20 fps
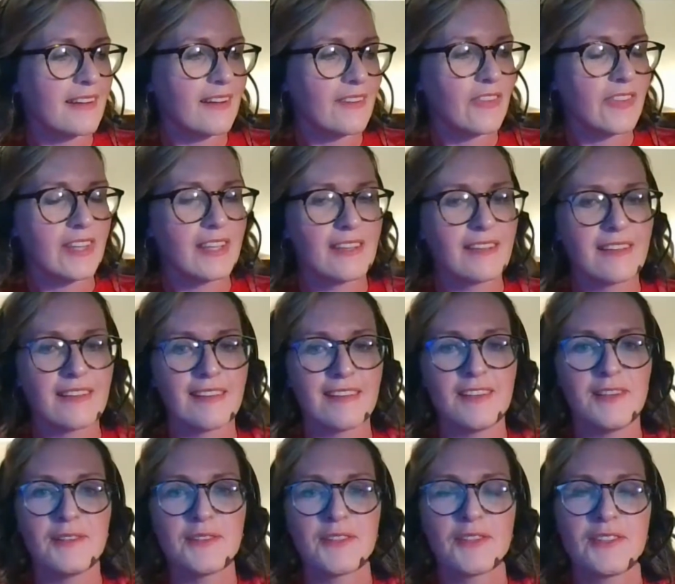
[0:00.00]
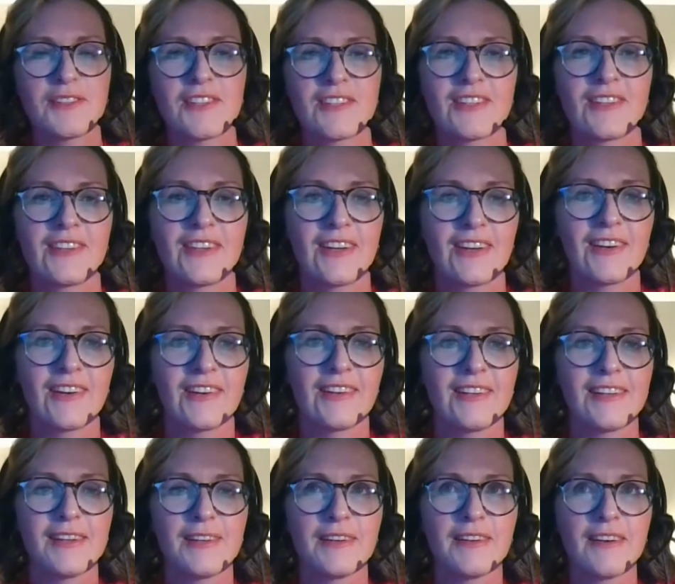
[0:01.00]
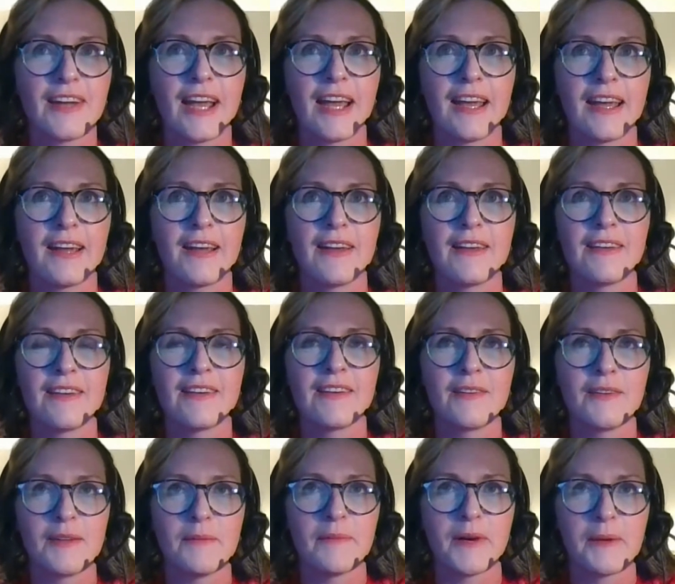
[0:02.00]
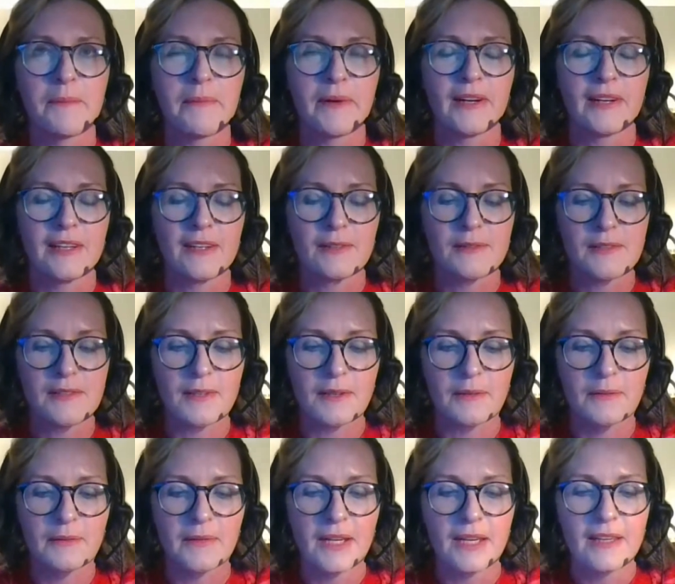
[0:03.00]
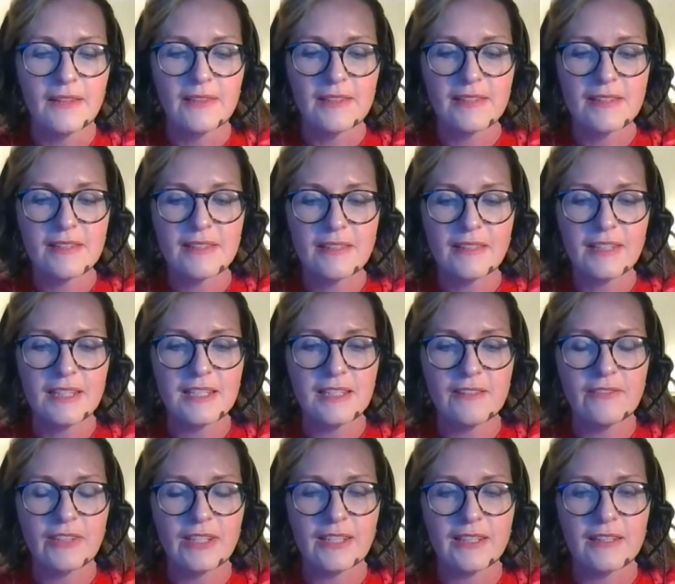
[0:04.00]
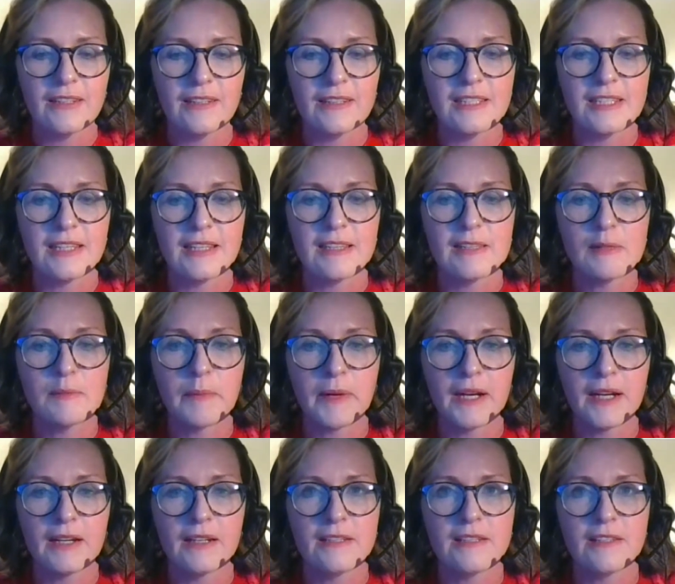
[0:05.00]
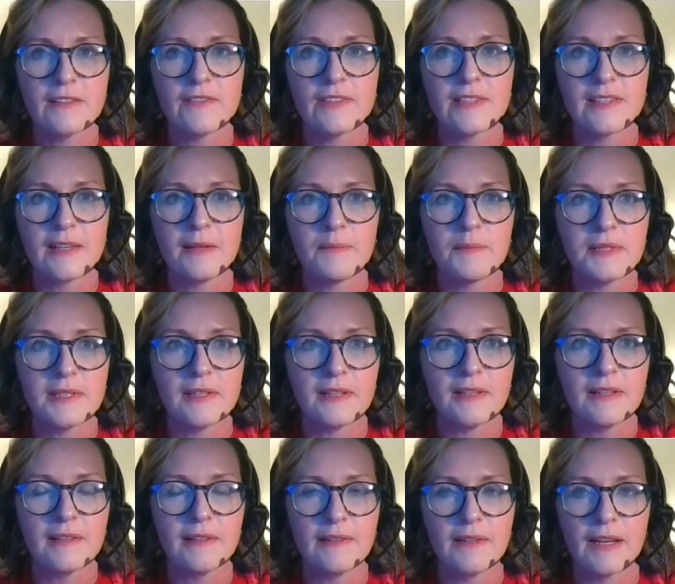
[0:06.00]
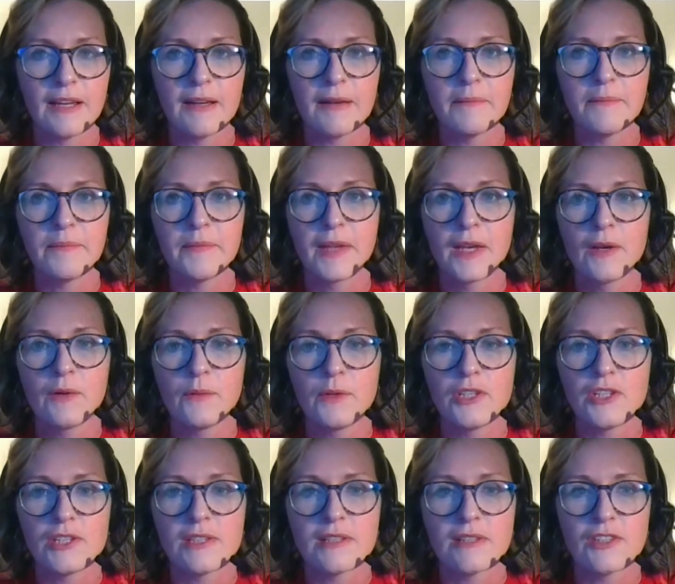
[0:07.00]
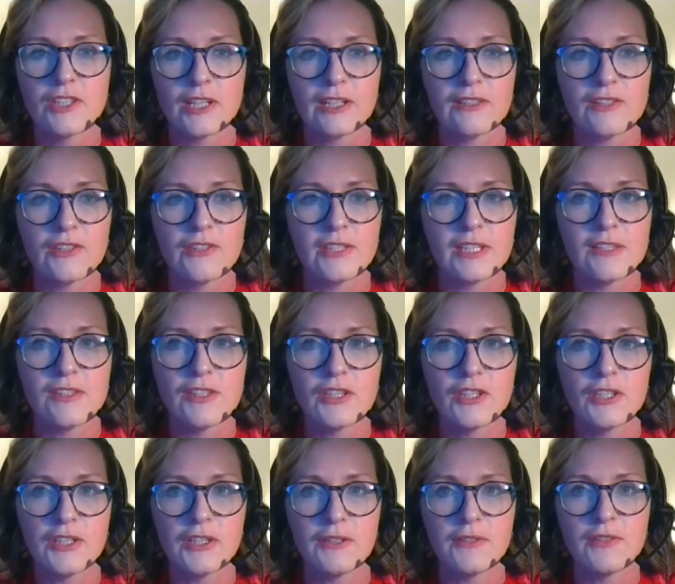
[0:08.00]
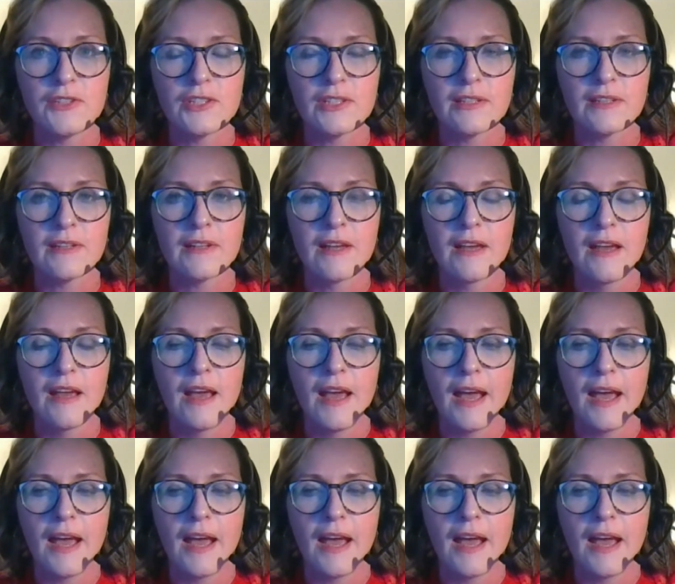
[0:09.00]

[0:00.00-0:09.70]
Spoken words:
I think you touched on it earlier in my bio. So the Society of Light and Lighting is part of CIBSE, which is a chartered institution.